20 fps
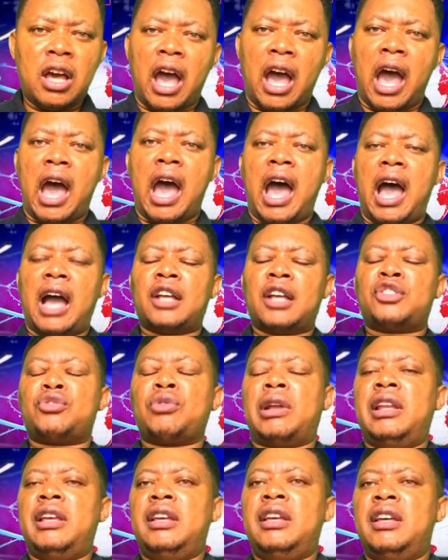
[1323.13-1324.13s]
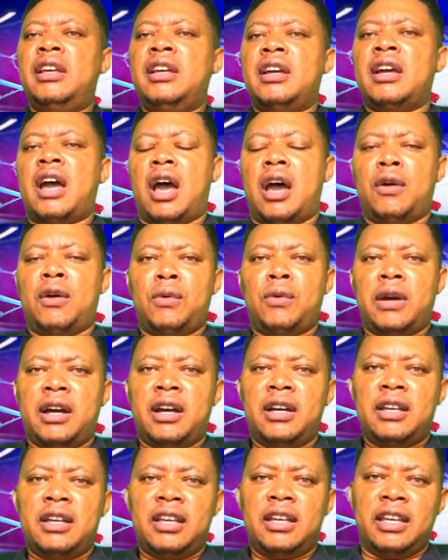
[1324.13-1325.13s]
are actually
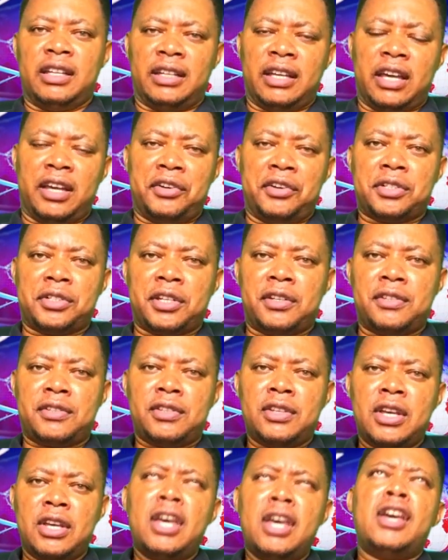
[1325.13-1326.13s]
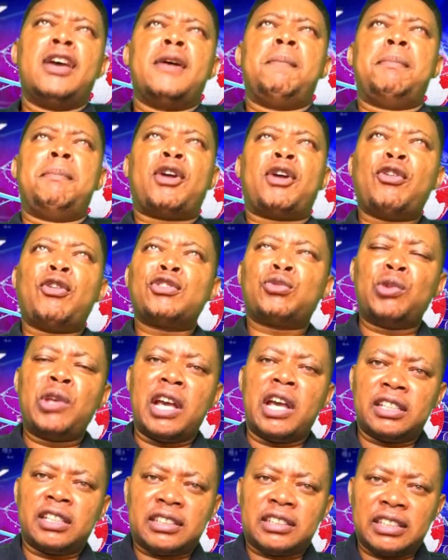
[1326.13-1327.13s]
our inheritance because
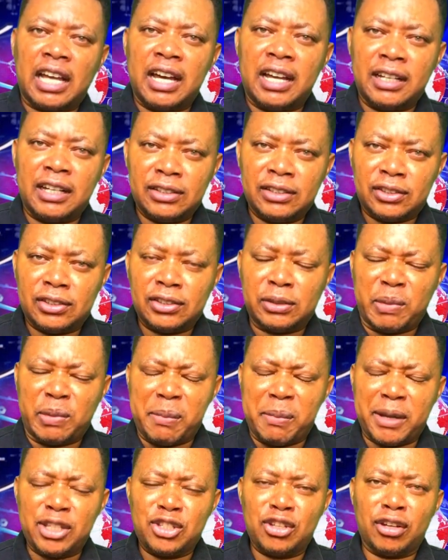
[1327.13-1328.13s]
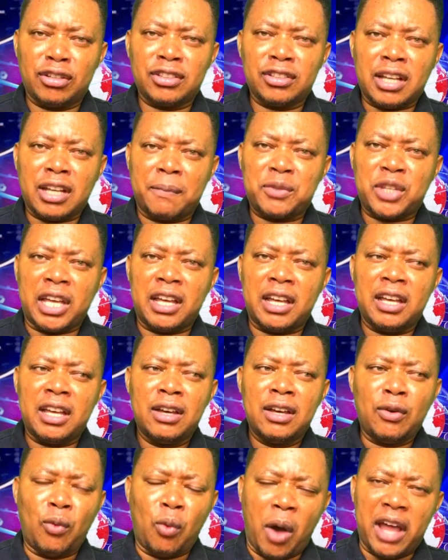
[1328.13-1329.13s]
we are sons. Remember John chapter
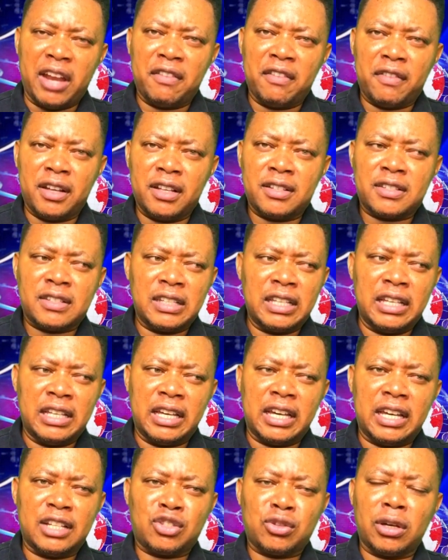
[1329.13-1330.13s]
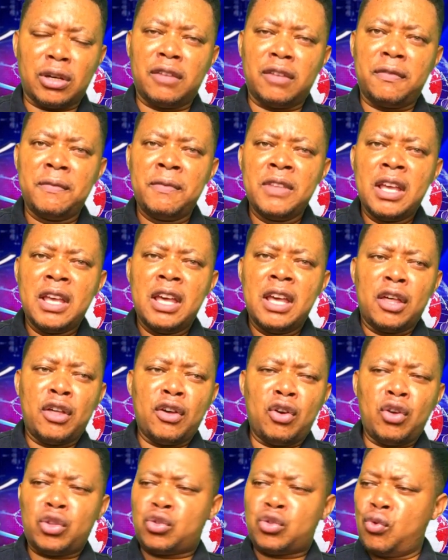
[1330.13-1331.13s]
1 verse 12,
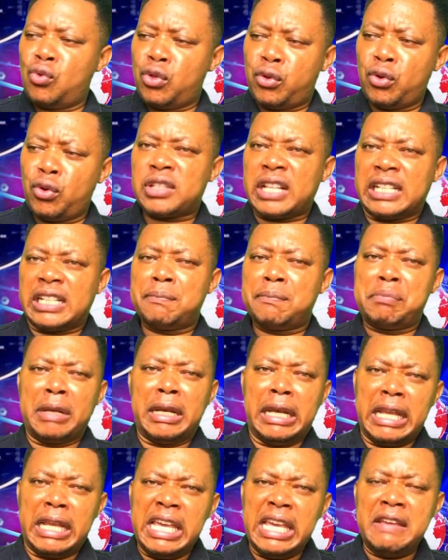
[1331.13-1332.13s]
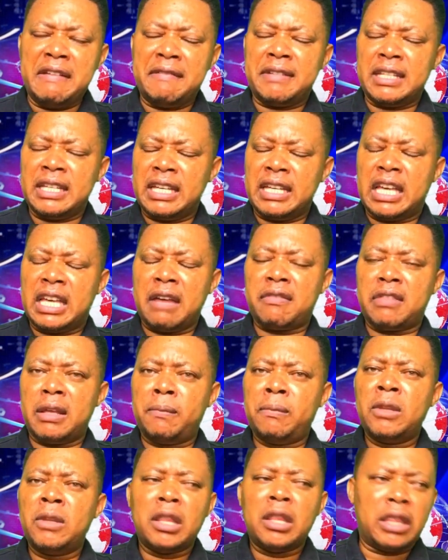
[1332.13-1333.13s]
to those that believed he gave
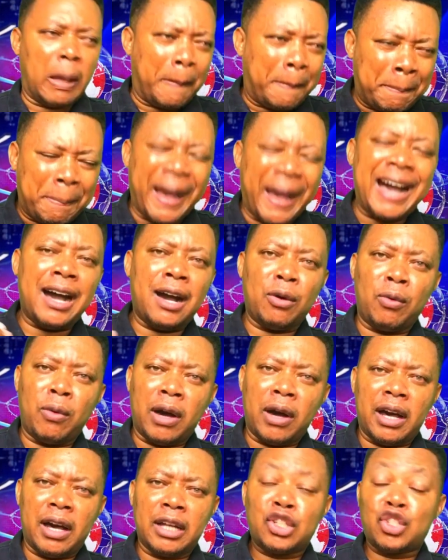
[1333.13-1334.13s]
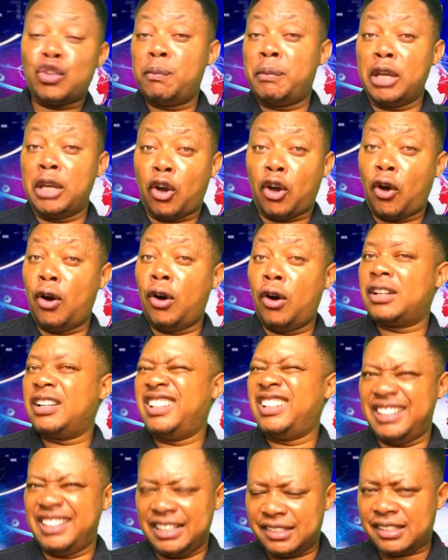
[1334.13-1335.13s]
them the power to be called
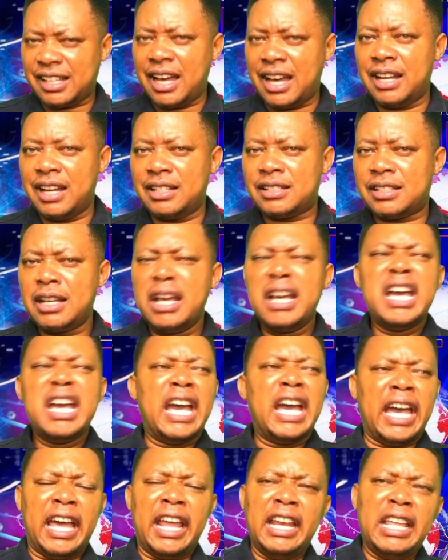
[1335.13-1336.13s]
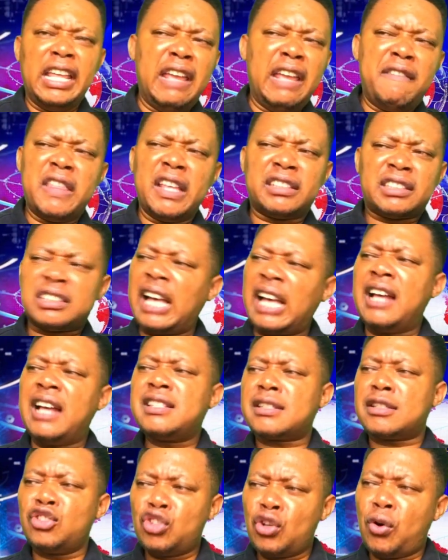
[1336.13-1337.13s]
the sons. And if the
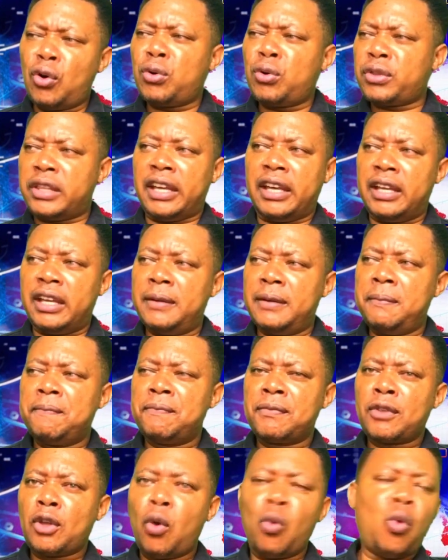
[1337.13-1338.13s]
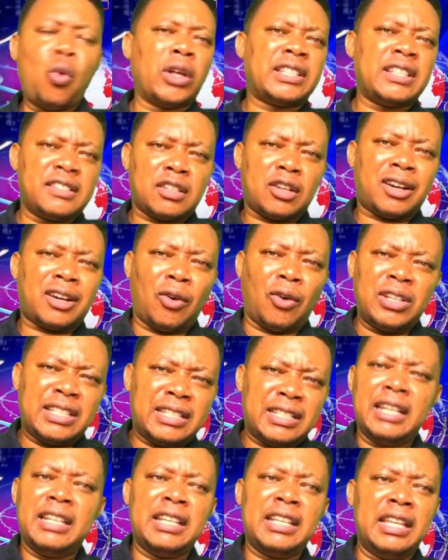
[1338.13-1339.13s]
sons know then what is
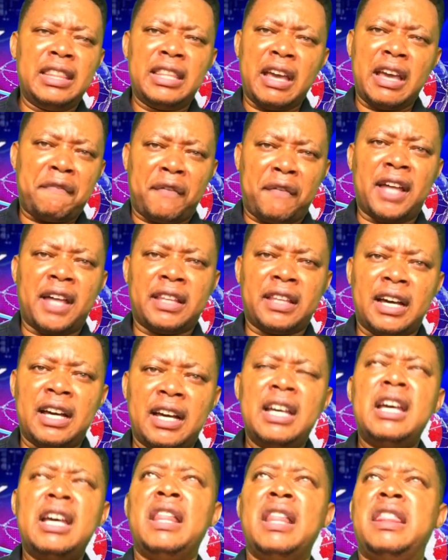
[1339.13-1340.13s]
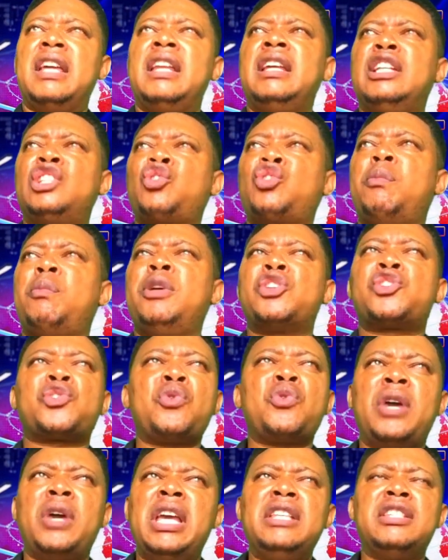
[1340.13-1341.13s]
contained in their father, then it will be
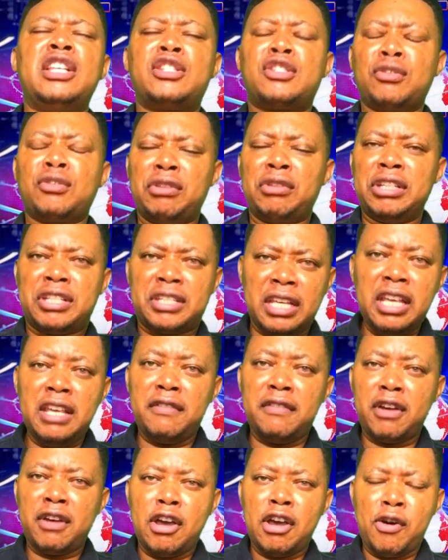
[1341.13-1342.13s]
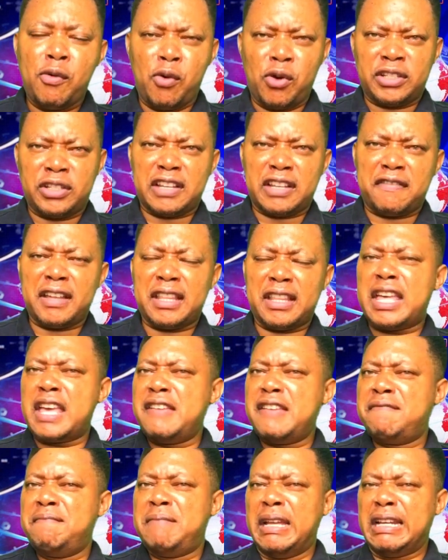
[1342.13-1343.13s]
so easy to receive whatever
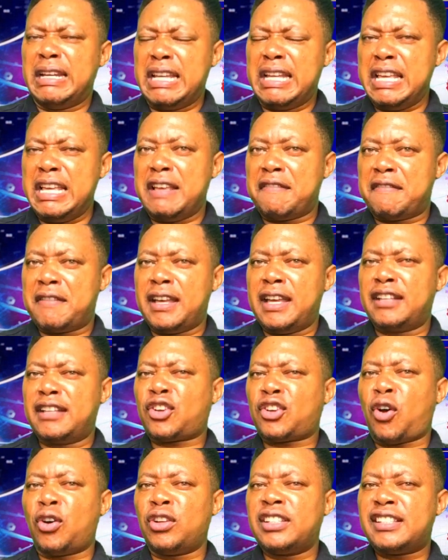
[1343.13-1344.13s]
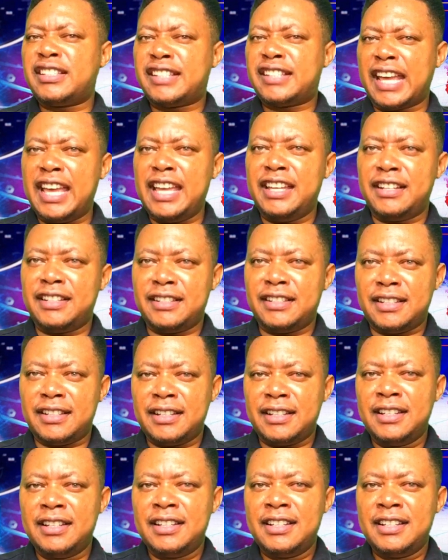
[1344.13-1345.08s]
they believe is contained